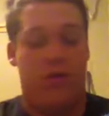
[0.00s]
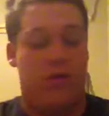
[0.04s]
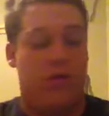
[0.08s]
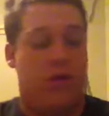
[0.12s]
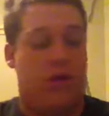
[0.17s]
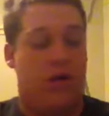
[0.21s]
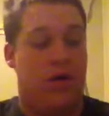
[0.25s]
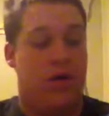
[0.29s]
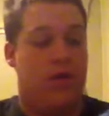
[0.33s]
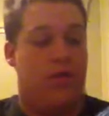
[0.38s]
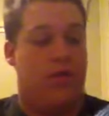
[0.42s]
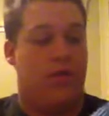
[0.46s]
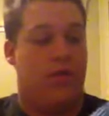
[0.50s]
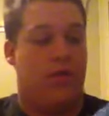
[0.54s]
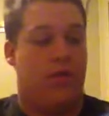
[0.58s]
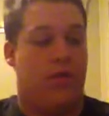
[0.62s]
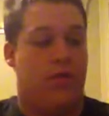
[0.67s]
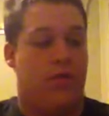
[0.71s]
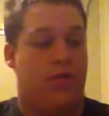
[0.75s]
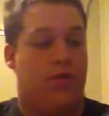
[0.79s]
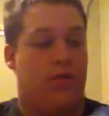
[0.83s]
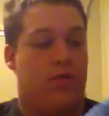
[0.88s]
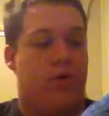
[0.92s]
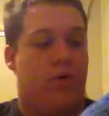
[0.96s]

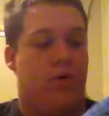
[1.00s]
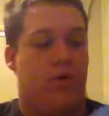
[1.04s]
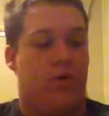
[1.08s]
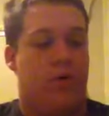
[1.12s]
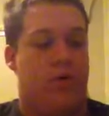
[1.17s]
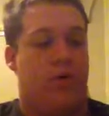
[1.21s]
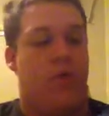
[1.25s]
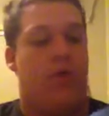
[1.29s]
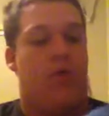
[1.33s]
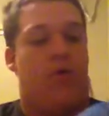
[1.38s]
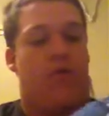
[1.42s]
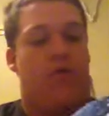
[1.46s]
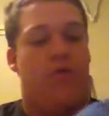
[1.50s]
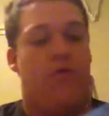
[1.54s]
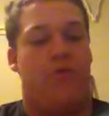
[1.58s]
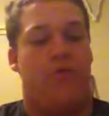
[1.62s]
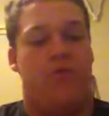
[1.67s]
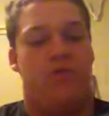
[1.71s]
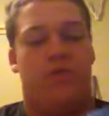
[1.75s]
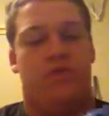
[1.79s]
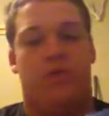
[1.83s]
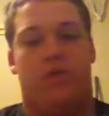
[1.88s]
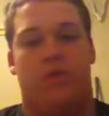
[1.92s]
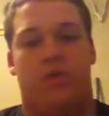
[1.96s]
I wanted to know if it
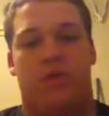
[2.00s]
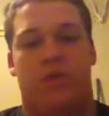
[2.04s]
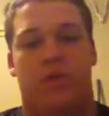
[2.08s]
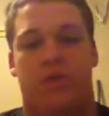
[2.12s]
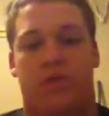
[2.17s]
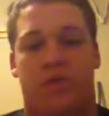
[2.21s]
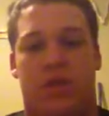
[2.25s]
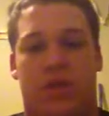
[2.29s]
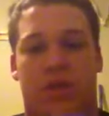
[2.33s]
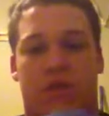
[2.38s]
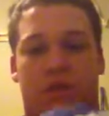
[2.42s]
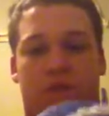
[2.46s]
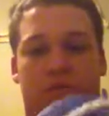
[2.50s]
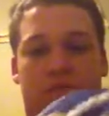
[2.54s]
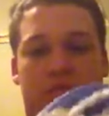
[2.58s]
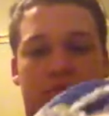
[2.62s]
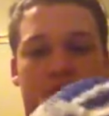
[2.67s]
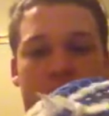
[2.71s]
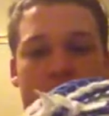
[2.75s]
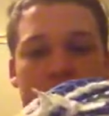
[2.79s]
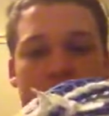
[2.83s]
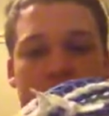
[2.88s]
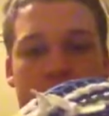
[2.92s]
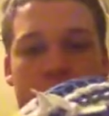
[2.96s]
was really stiff,
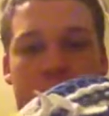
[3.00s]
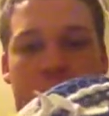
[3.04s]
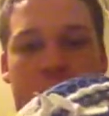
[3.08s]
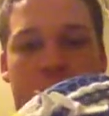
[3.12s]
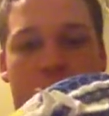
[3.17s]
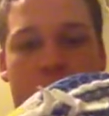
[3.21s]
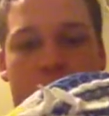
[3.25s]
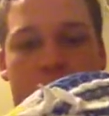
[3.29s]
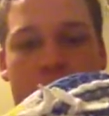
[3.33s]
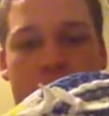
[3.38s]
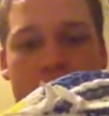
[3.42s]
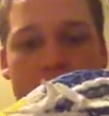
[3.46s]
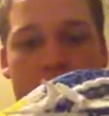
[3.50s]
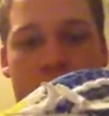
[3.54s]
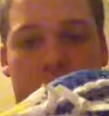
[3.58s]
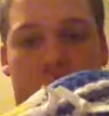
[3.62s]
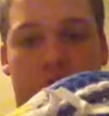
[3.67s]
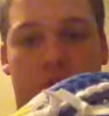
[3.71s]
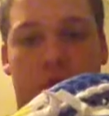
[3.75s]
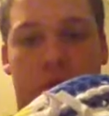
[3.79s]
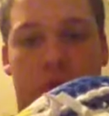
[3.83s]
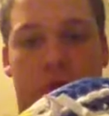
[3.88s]
but I couldn't.